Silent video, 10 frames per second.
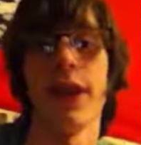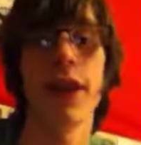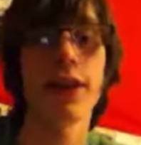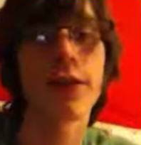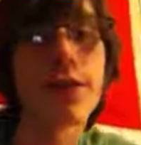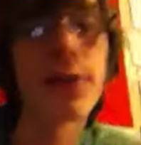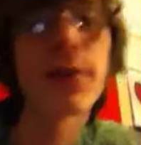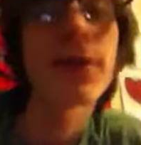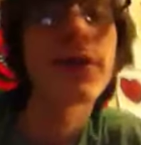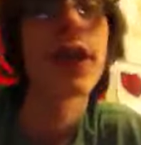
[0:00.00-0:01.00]
Hey there,
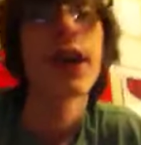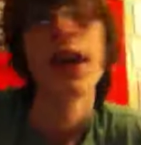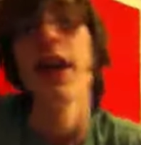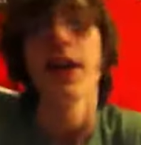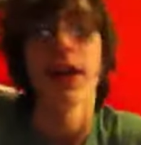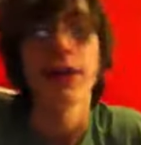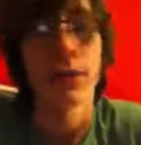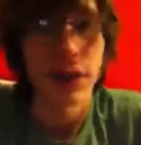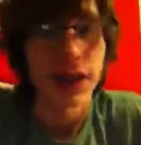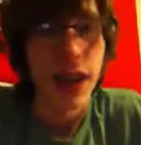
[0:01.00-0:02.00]
viewers. It's
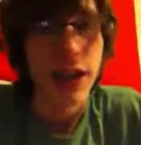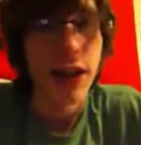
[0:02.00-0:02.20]
once again